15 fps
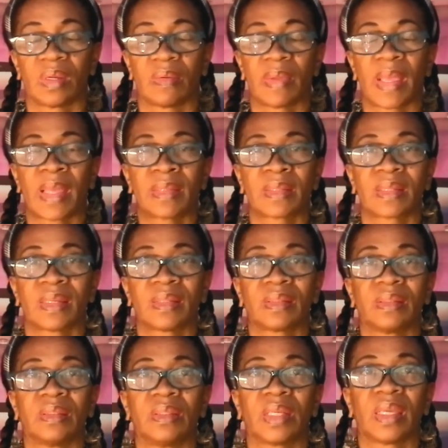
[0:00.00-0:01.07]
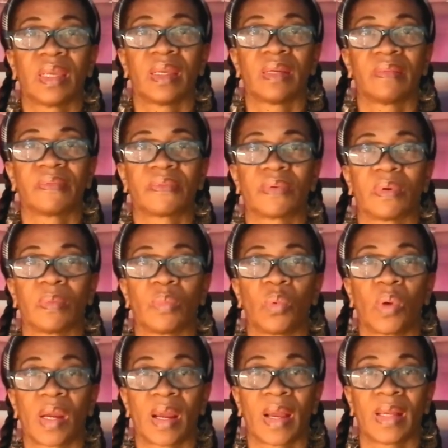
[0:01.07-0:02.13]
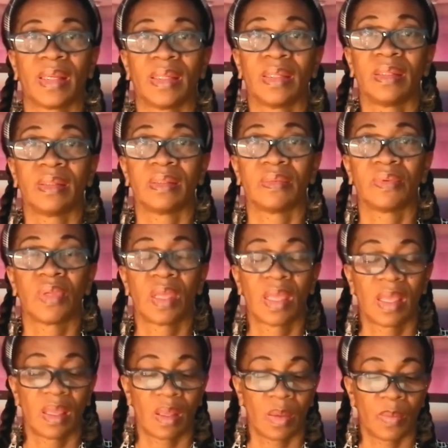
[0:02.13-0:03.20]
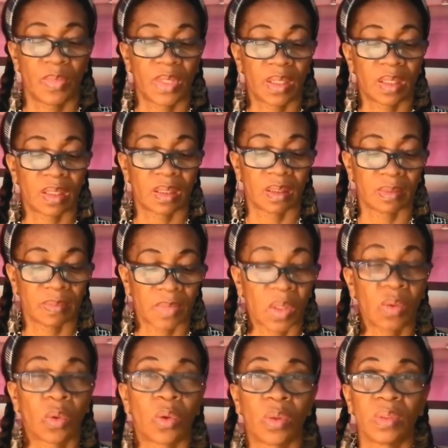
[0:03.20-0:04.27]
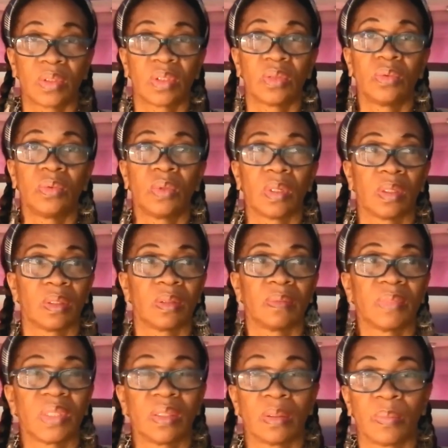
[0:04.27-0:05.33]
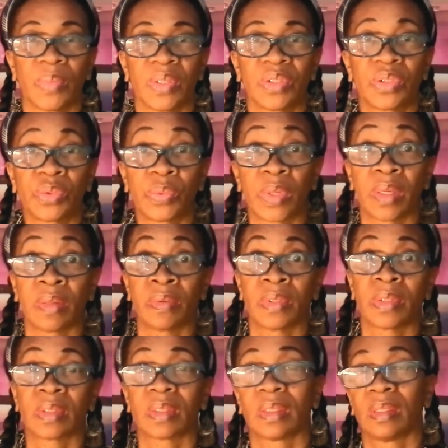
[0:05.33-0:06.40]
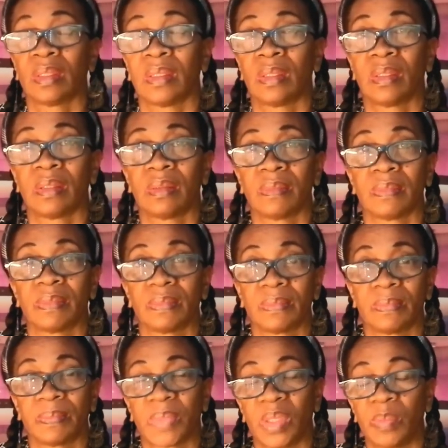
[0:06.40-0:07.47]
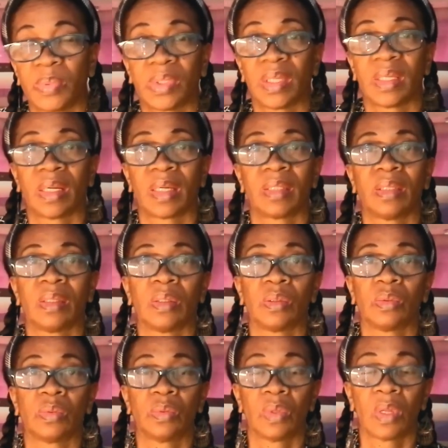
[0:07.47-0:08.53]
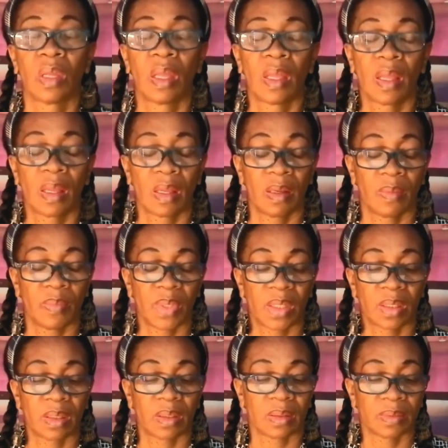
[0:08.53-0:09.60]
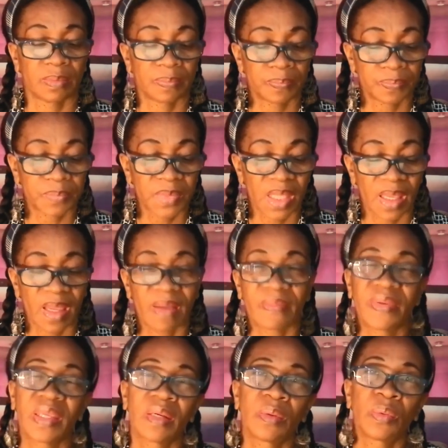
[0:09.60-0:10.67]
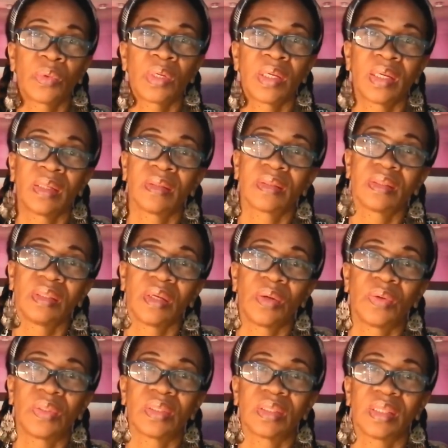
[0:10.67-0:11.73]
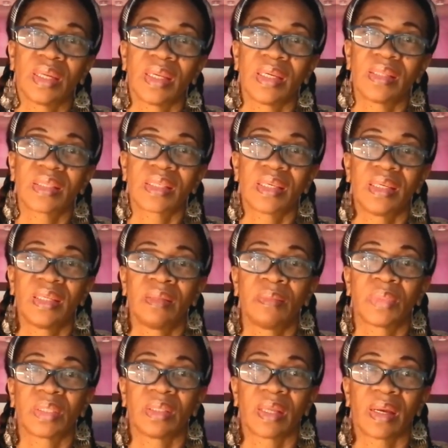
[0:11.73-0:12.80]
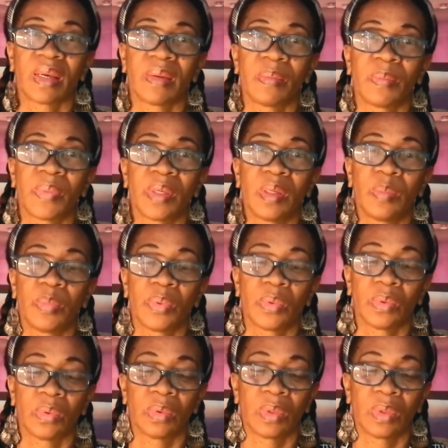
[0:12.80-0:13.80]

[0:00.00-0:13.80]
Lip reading: access look at it from where I live. But according to the obituaries and people that I know. But have anyone else noticed that it seems like people